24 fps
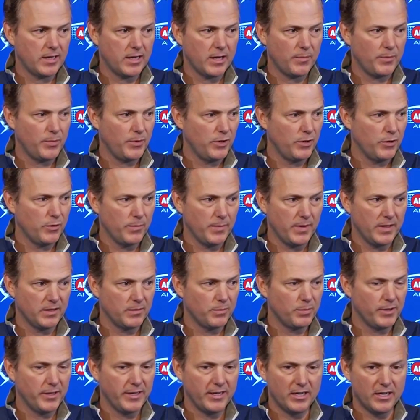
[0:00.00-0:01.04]
Cup or you don't make the
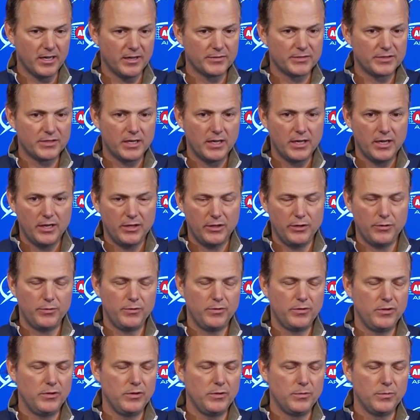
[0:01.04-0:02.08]
playoffs,
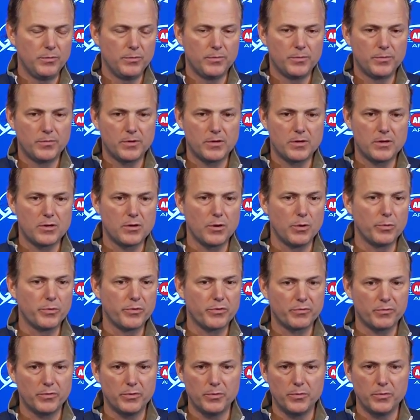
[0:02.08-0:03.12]
you go
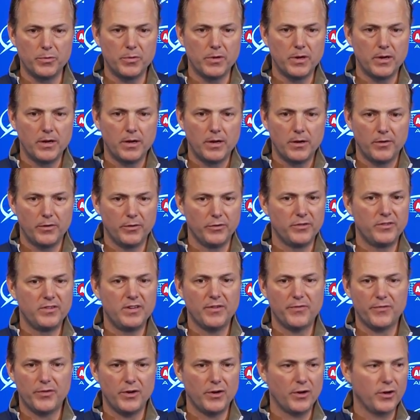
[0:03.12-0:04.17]
through, there's
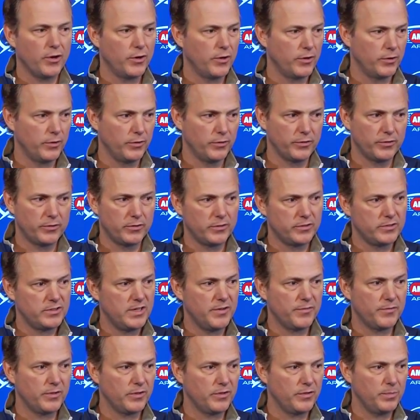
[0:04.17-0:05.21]
different hurdles, there's
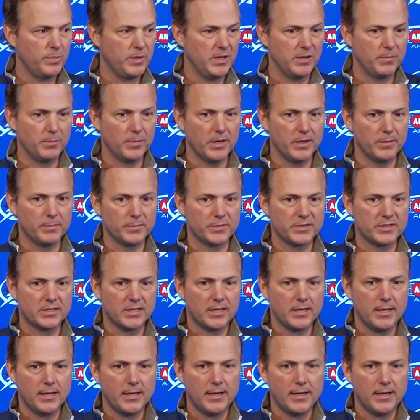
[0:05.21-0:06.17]
different speed bumps.